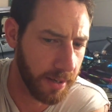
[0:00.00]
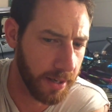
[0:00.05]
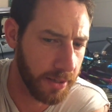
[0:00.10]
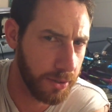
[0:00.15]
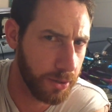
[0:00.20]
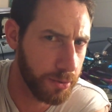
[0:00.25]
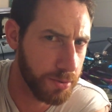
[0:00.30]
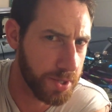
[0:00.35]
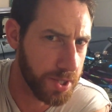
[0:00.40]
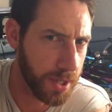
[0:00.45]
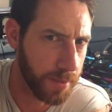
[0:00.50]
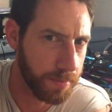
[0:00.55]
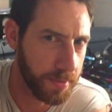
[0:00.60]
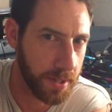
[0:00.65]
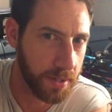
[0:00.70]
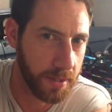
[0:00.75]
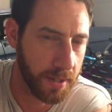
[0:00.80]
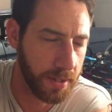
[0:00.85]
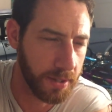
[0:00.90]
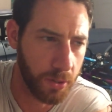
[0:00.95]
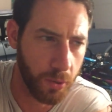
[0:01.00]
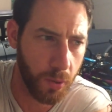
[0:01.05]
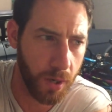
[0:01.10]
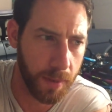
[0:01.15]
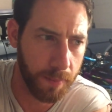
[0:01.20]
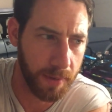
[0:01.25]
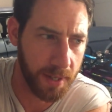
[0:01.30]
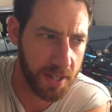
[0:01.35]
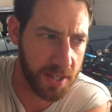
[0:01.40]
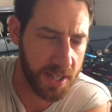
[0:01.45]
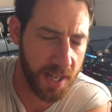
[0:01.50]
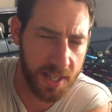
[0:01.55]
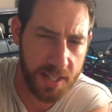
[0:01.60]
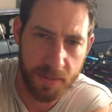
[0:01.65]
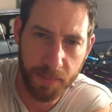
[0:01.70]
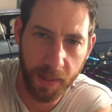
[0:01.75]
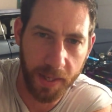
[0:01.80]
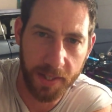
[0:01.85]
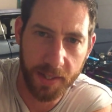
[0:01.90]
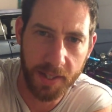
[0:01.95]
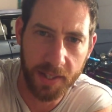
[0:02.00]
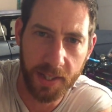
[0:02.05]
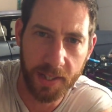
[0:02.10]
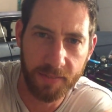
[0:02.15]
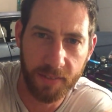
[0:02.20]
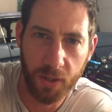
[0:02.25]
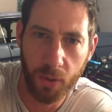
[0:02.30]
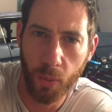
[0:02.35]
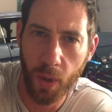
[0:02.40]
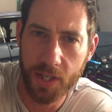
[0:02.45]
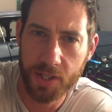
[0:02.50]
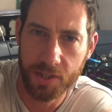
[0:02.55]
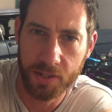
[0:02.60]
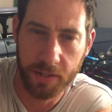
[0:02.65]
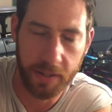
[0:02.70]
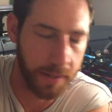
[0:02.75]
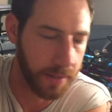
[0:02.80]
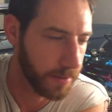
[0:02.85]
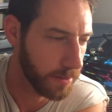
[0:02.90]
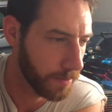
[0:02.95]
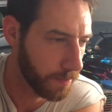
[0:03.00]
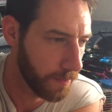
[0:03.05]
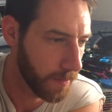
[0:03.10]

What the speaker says: I knew something didn't quite make sense, but I didn't even question it.